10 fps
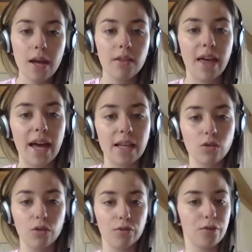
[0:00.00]
their
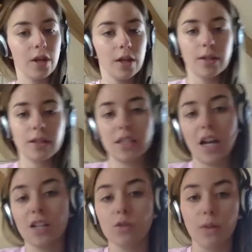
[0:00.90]
sort of
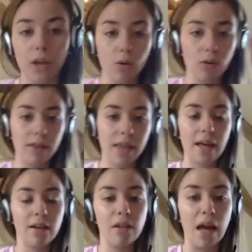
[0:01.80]
disgust with it all and
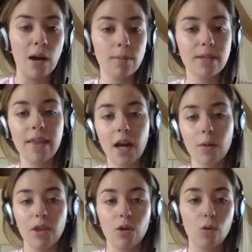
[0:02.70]
how upset they are
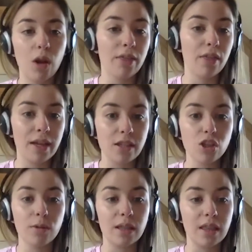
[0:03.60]
with it all, other than
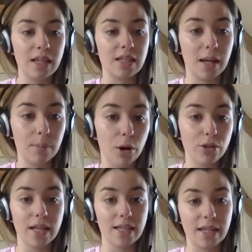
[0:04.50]
doing things like
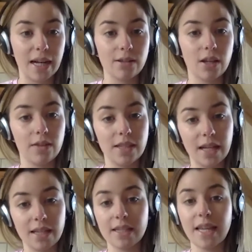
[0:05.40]
protesting outside the
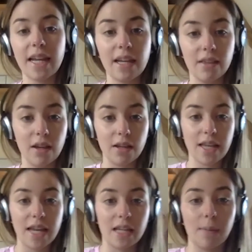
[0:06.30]
stands and taking
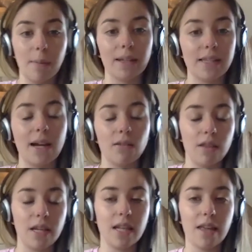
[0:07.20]
the banners down and
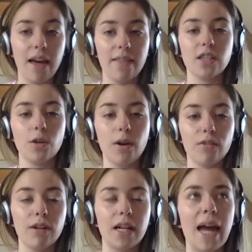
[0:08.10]
things like that? There's no other
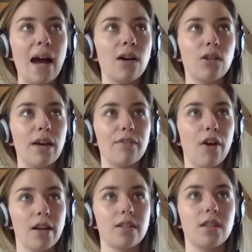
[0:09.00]
really outlet for
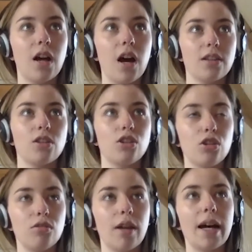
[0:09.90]
us to
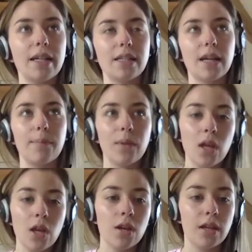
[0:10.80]
do that. And
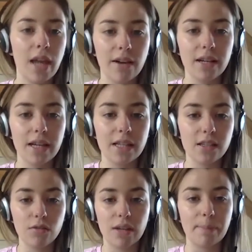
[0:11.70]

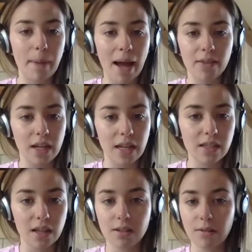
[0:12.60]
it's bad that it
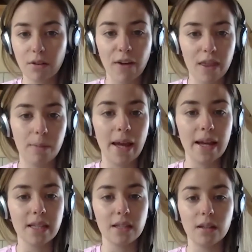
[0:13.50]
does affect the
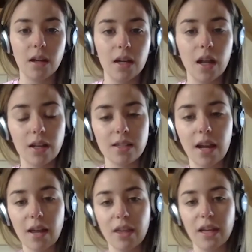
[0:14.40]
players. And last
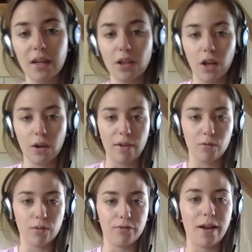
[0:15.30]
night, I think,
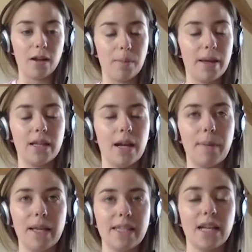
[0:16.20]
everyone felt a
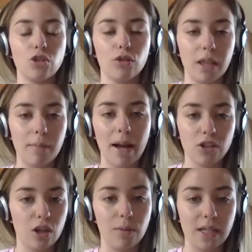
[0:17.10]
bit dead during the
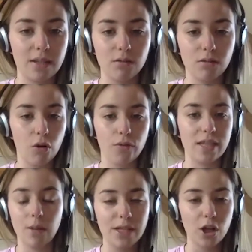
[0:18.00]
match. Like we
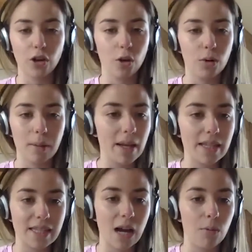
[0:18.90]
don't know what it
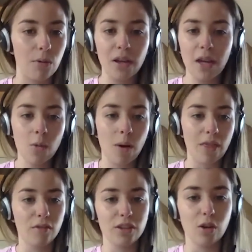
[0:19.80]
means now, whether
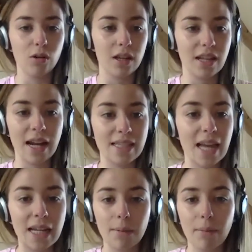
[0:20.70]
the result last night has
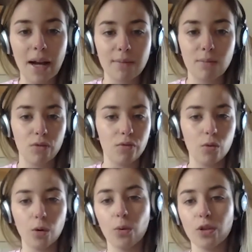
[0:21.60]
any impact moving
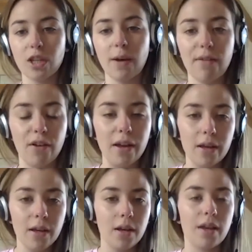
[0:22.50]
forward whatsoever.
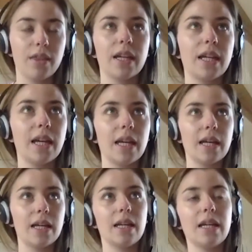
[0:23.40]
I think
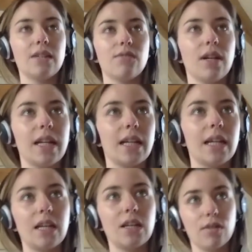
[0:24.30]
it is
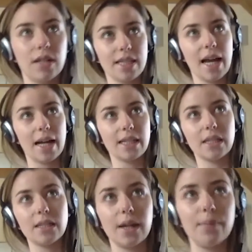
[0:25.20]
really sad.
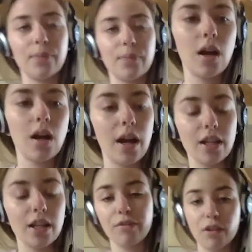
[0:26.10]
And
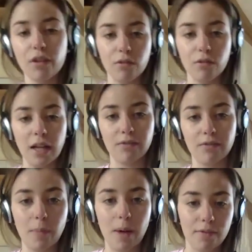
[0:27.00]
I did feel
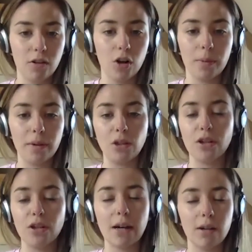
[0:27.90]
bad for Klopp, and you
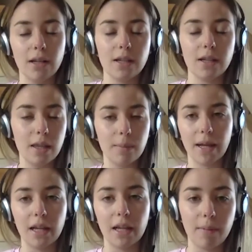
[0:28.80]
could tell last night at the
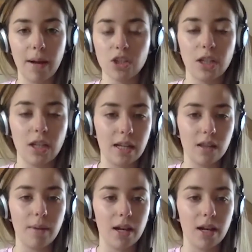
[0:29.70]
beginning of the match and at the end of the